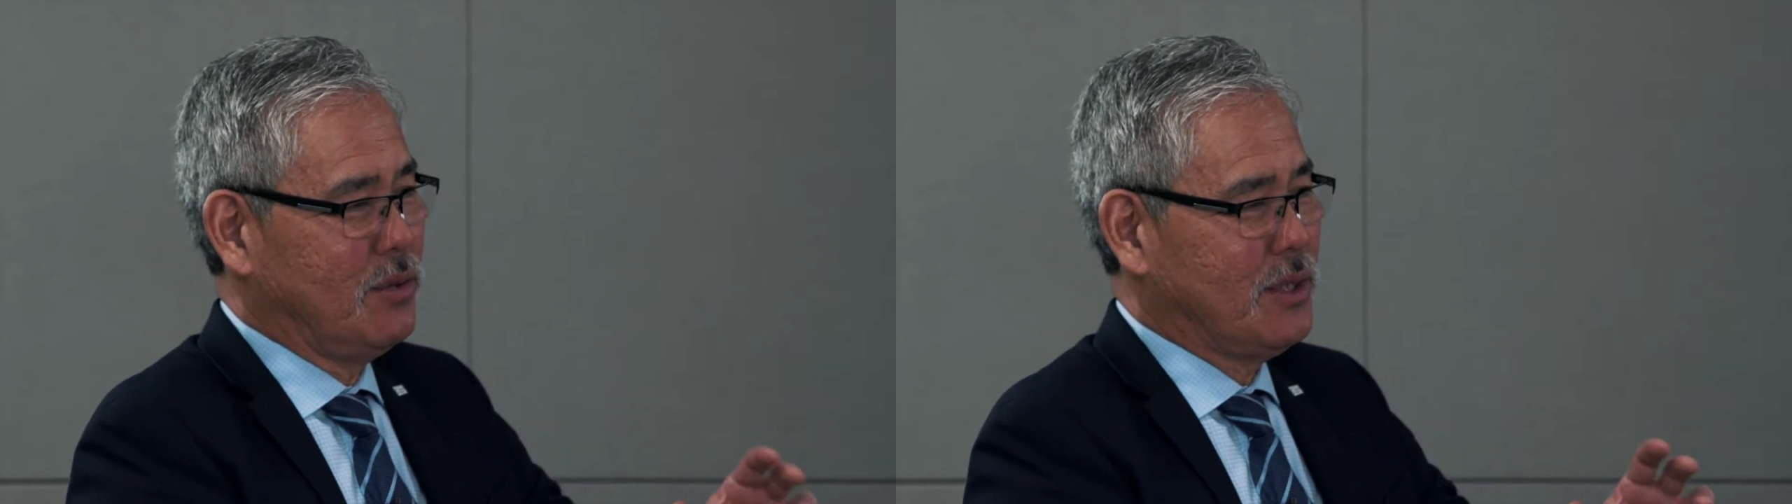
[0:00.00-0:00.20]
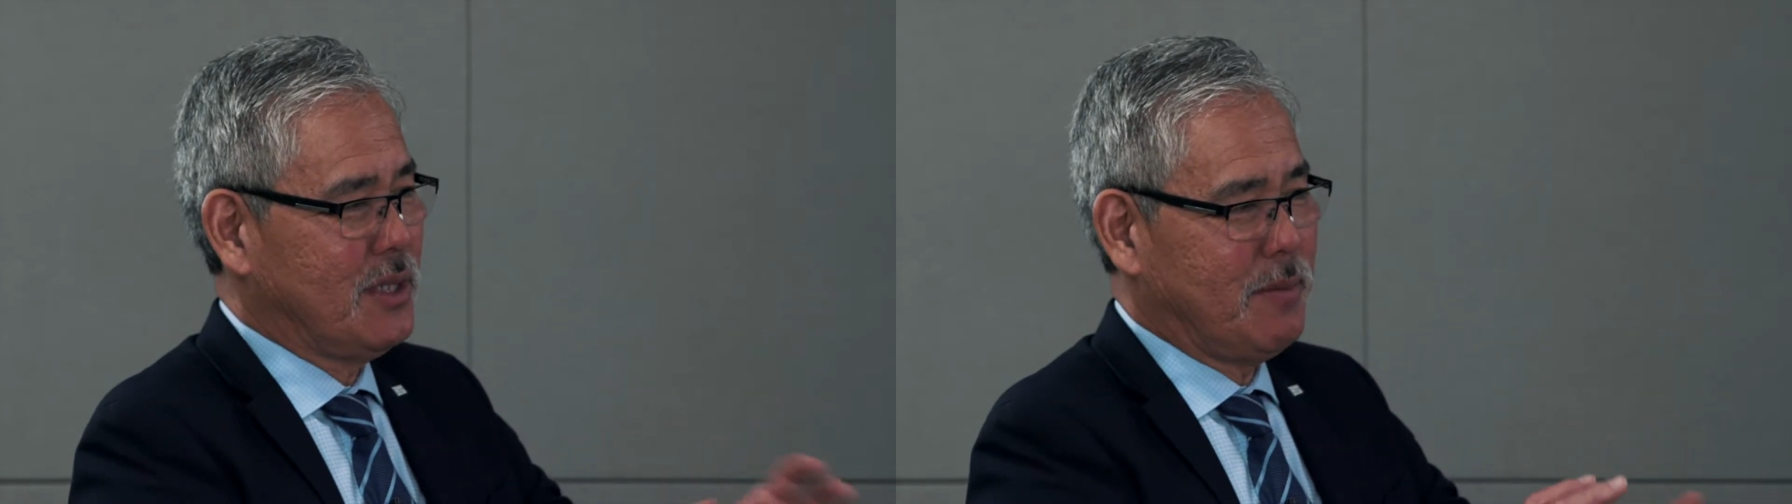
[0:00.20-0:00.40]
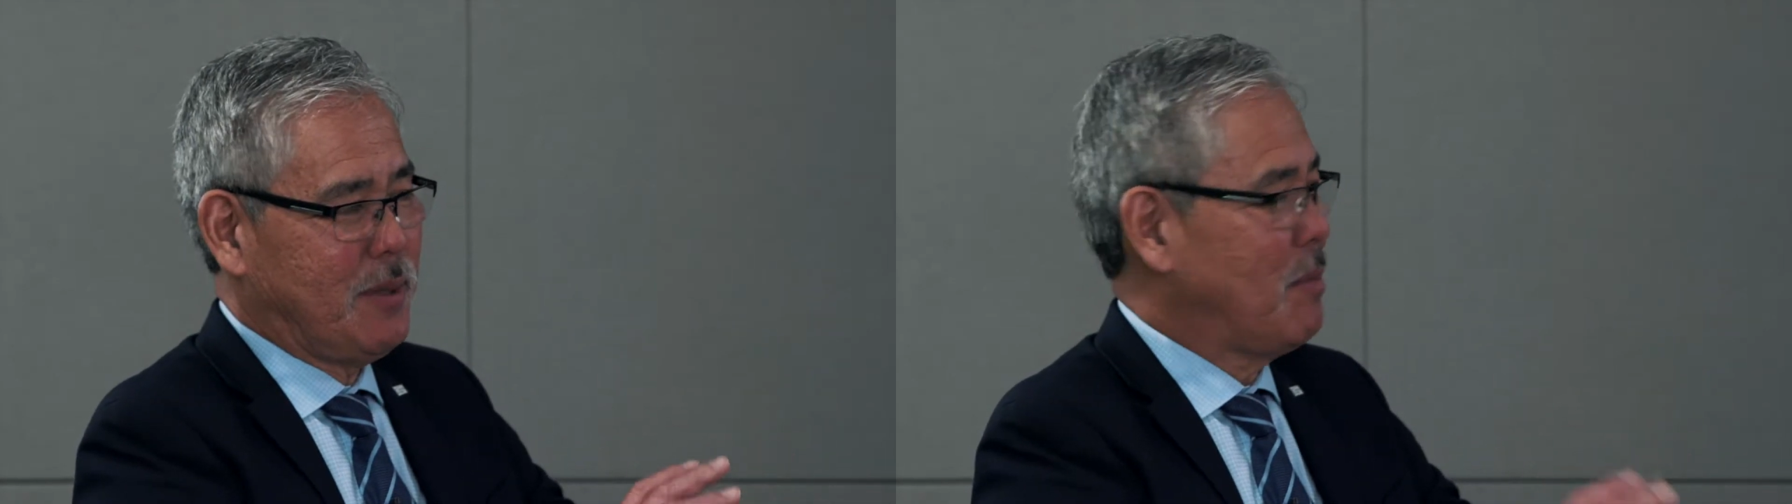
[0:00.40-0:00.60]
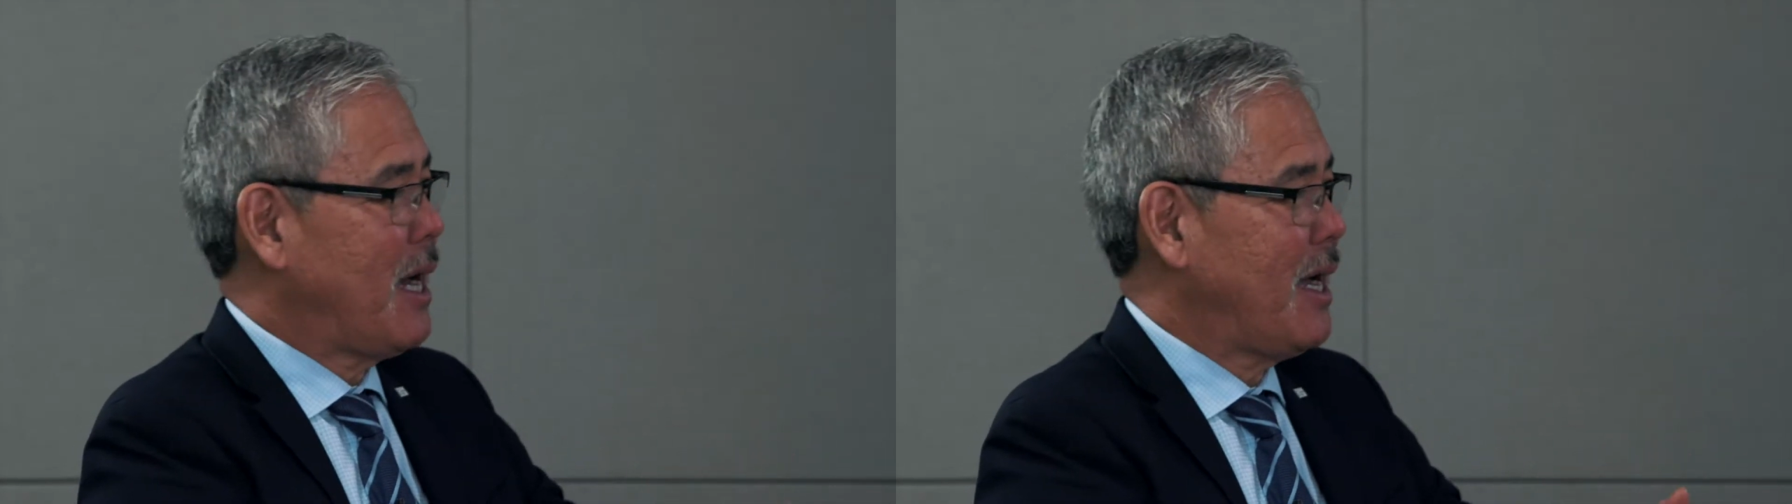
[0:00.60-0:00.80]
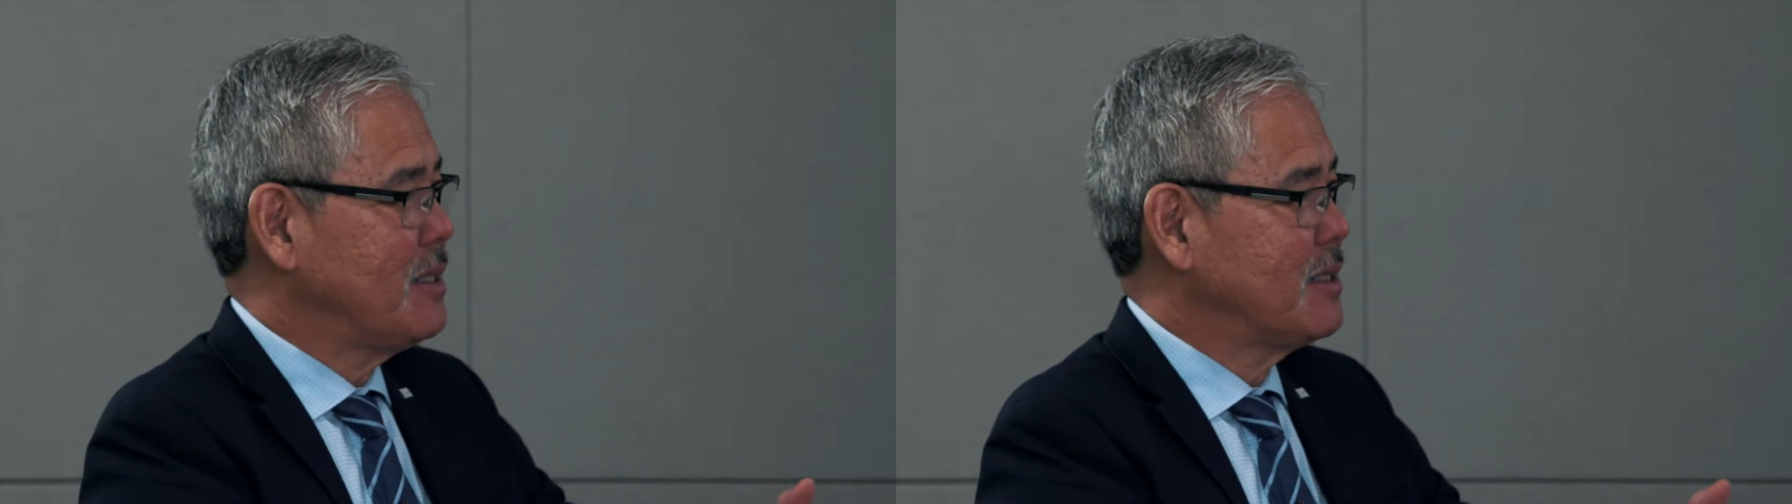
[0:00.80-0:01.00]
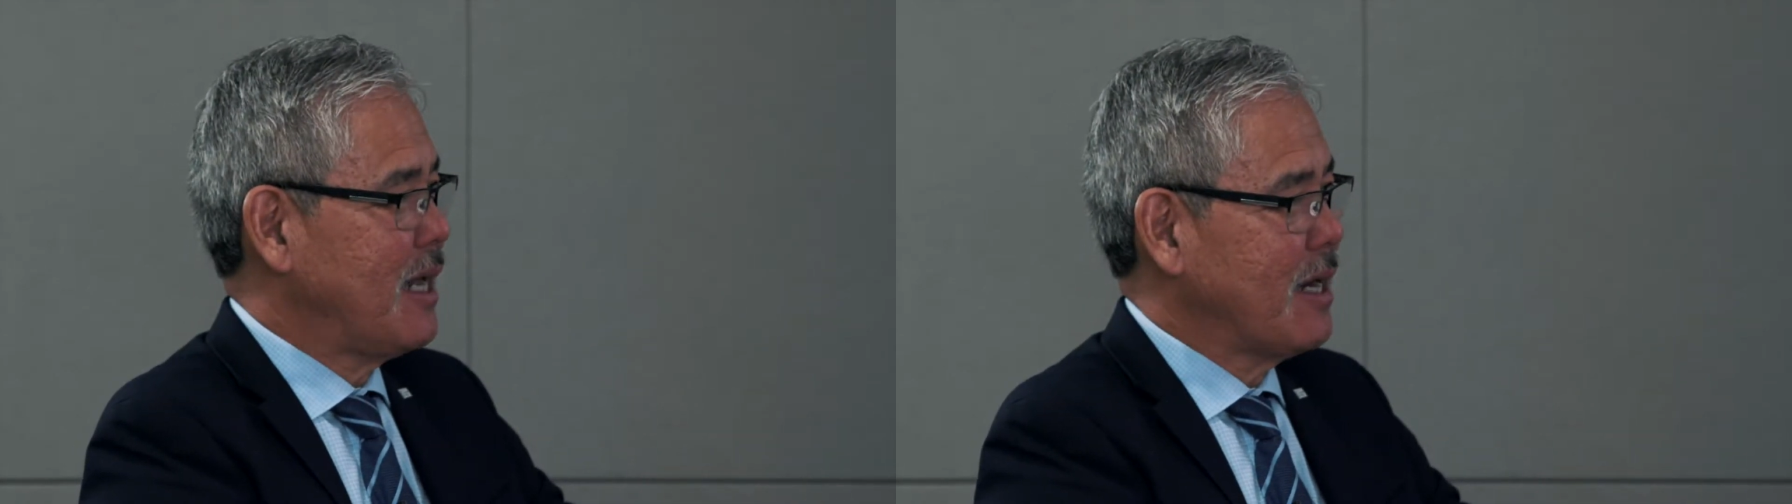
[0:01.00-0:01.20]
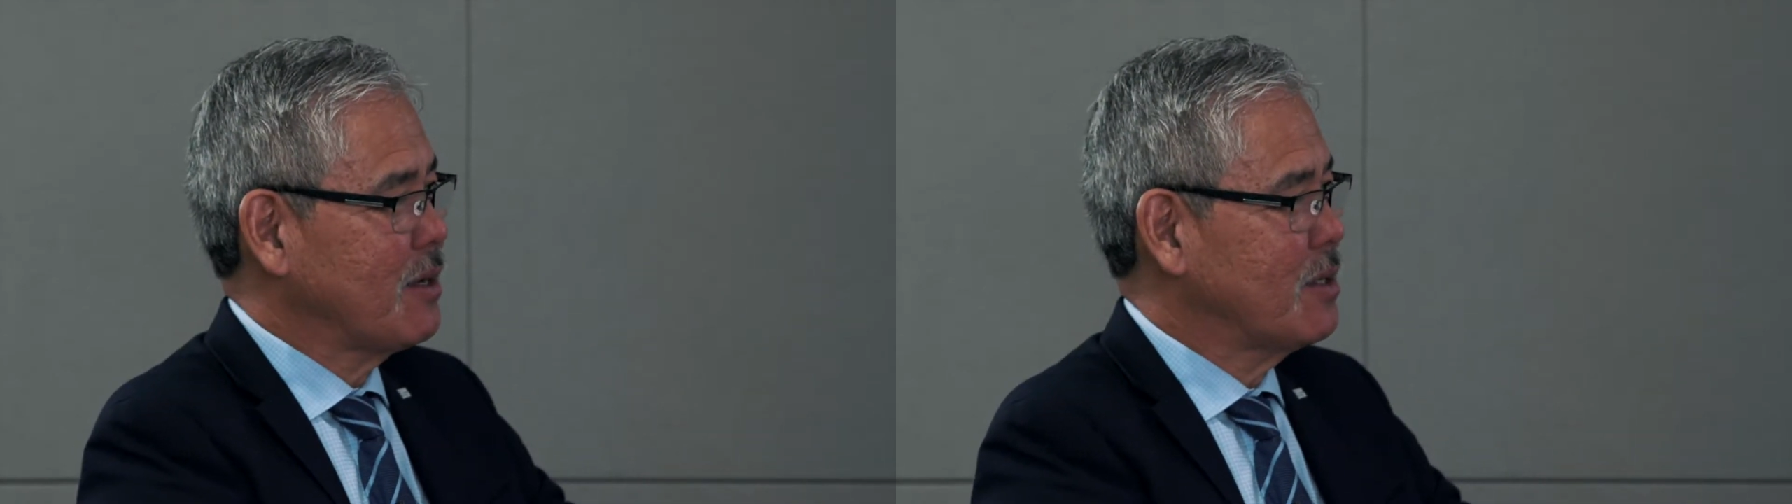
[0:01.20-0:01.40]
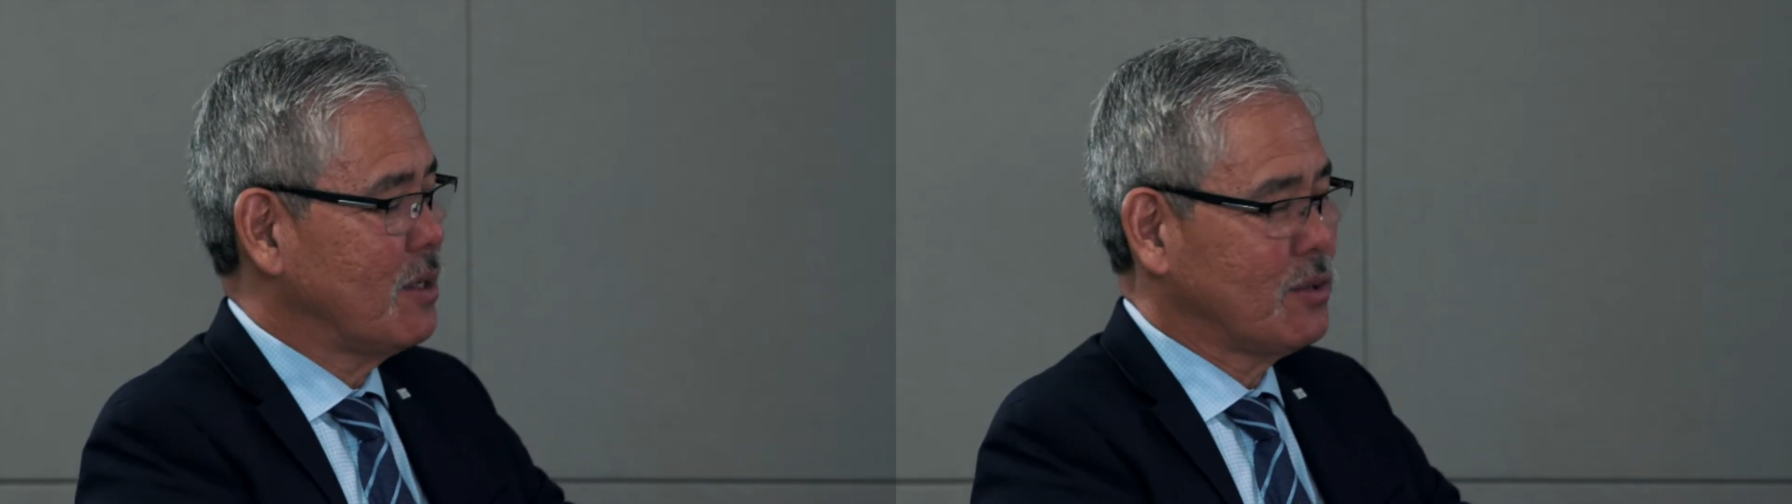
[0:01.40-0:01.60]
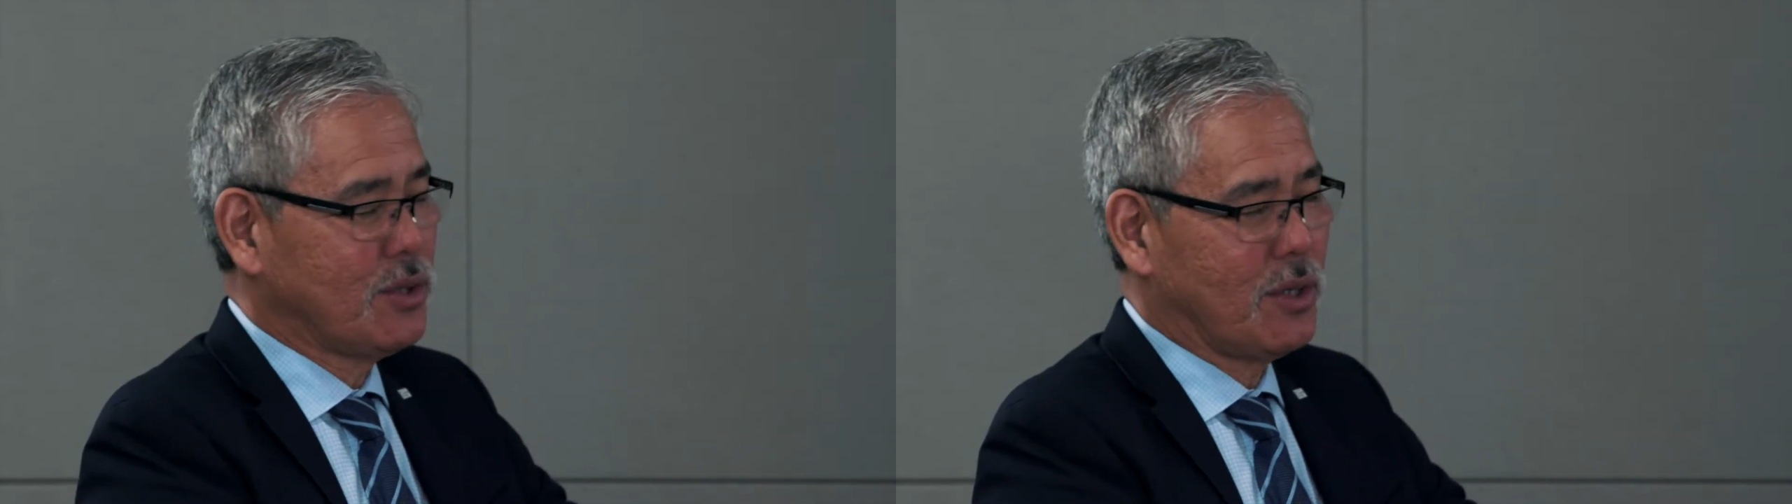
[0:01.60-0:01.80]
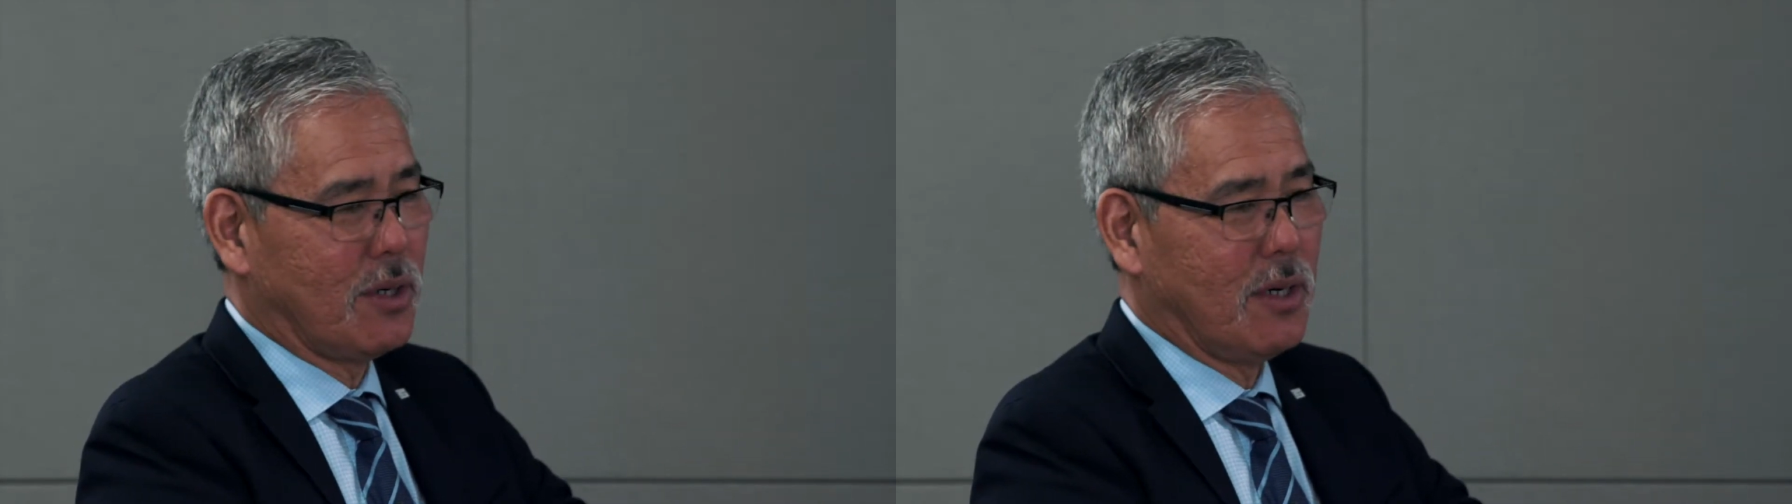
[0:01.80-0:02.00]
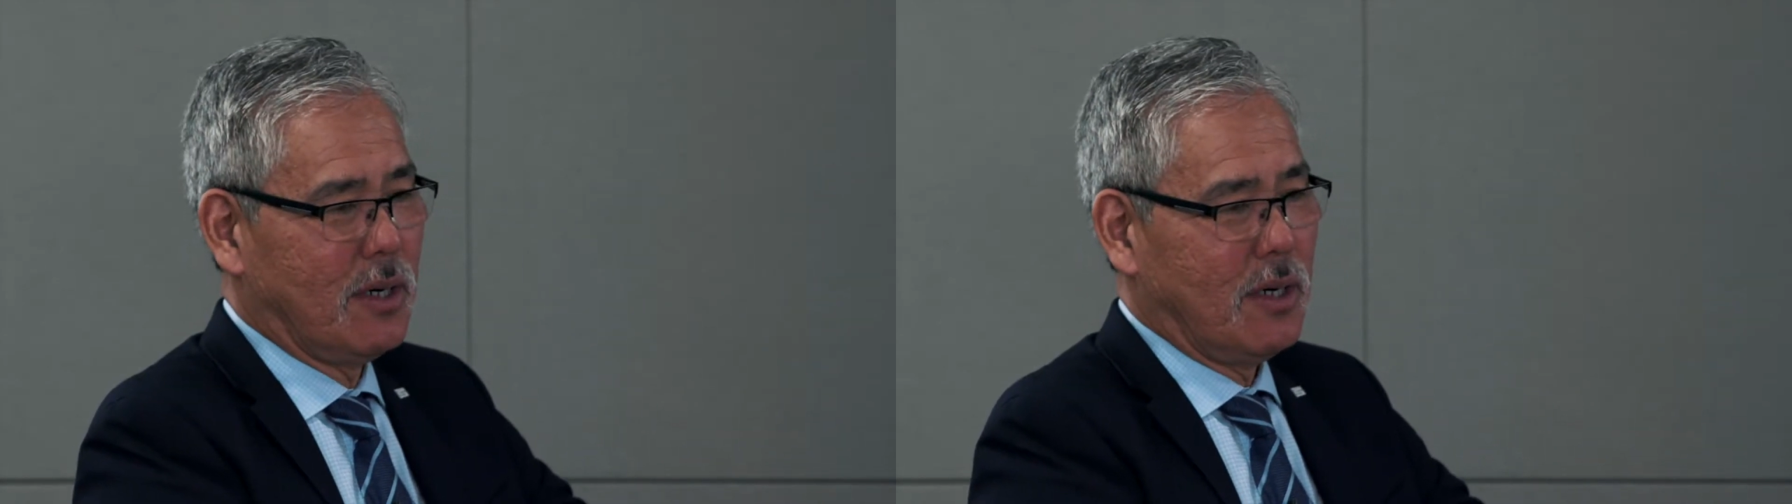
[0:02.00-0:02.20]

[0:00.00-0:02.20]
using them in mines and agriculture.